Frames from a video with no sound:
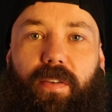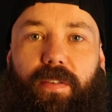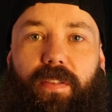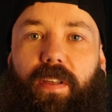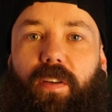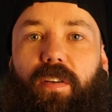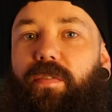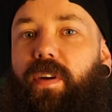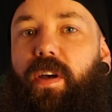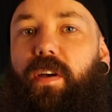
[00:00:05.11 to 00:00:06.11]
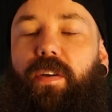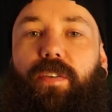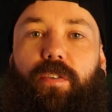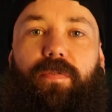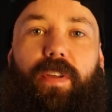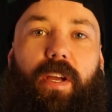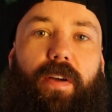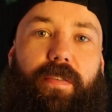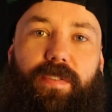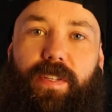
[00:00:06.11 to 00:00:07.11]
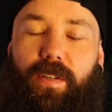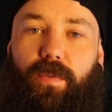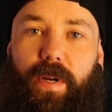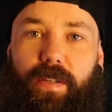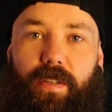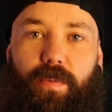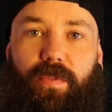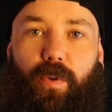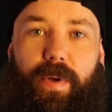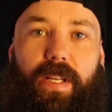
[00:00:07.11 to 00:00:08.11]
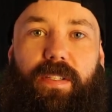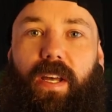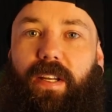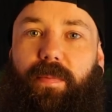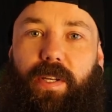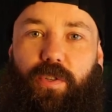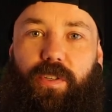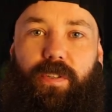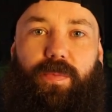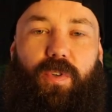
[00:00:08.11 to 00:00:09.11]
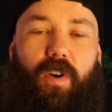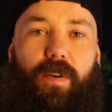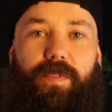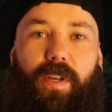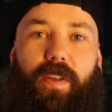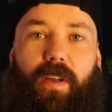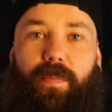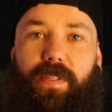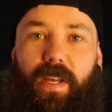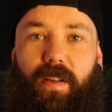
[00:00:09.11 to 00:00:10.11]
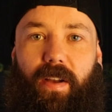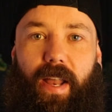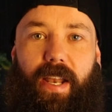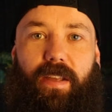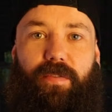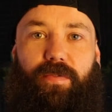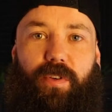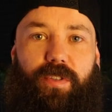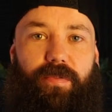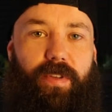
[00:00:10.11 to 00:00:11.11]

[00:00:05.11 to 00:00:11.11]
I can think of. New video every single week. So before we get started, make sure you subscribe so you don't miss out on any future